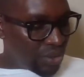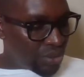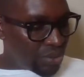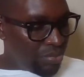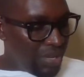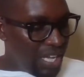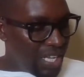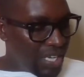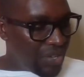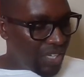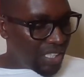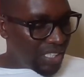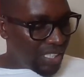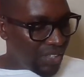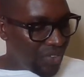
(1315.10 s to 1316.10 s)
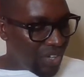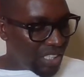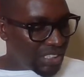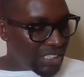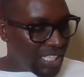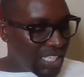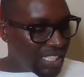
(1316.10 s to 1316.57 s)
Rosemary
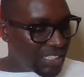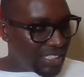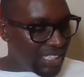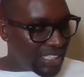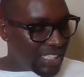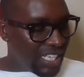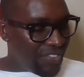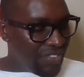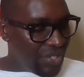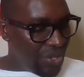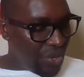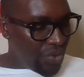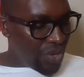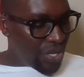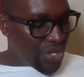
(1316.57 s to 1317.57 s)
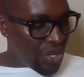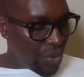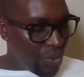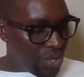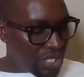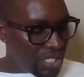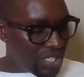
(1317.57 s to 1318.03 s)
Washera, just let me know where
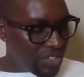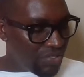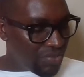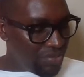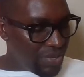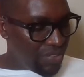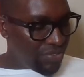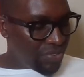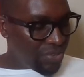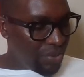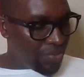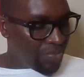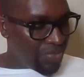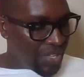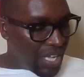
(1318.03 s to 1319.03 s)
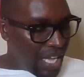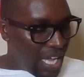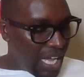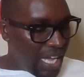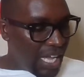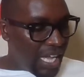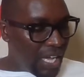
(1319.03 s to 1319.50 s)
you're watching me from.
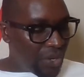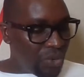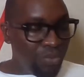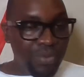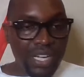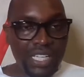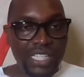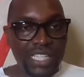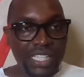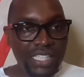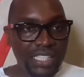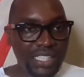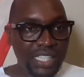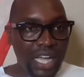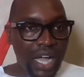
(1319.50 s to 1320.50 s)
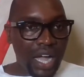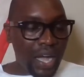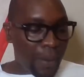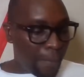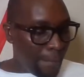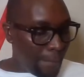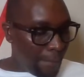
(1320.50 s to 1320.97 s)
Ruben is
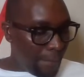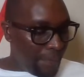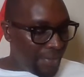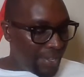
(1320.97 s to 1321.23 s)
a